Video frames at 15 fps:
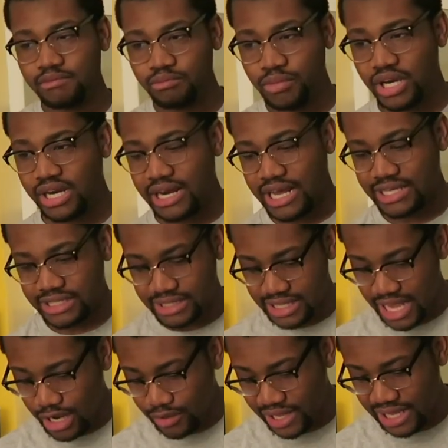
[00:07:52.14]
pretty
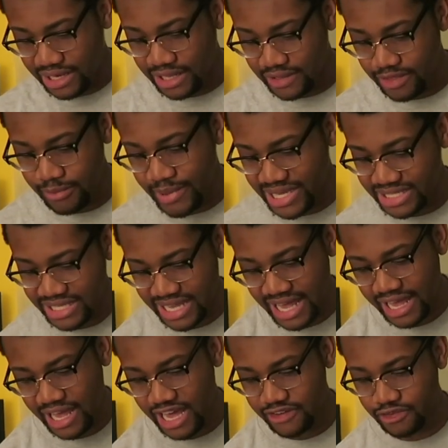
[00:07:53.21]
nice. I don't hate it. The best thing
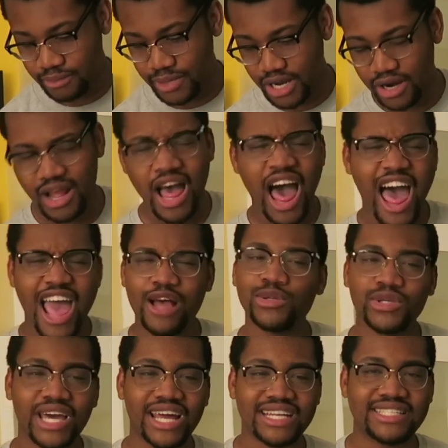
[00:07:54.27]
I got from there, I
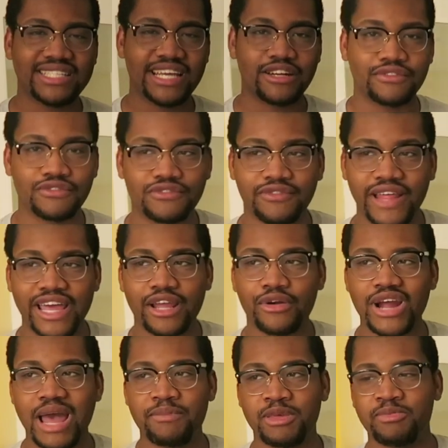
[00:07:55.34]
also got a set of like
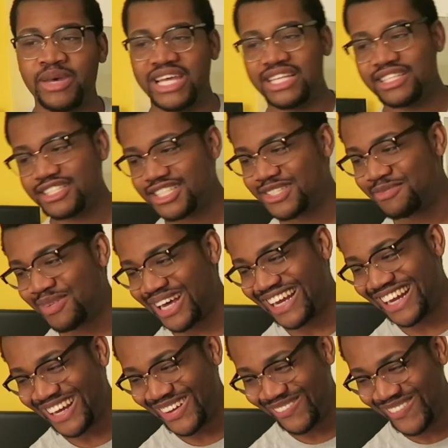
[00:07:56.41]
crappy pins,
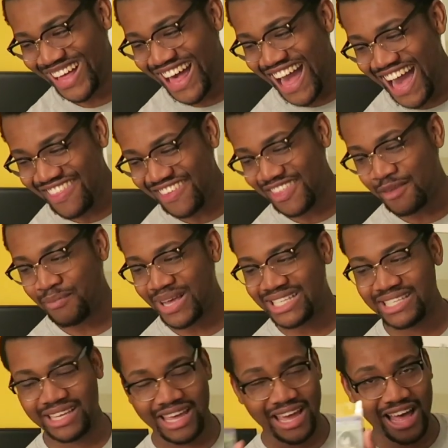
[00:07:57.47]
but I think the
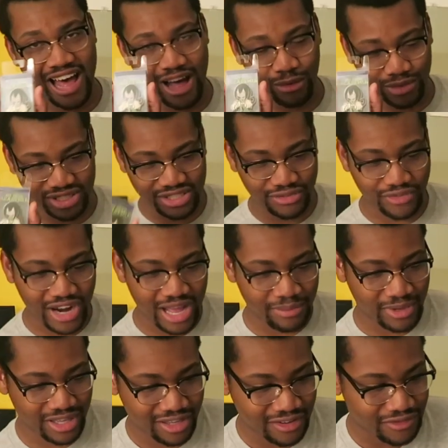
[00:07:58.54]
best thing I got was the
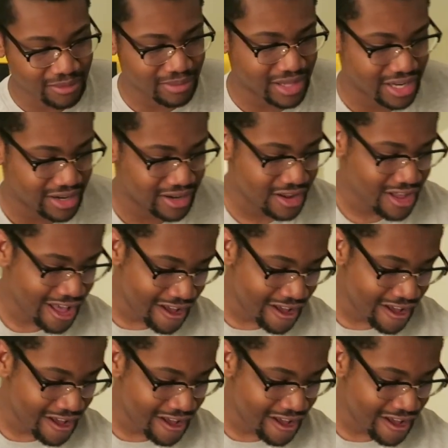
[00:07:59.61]
Froppy from there,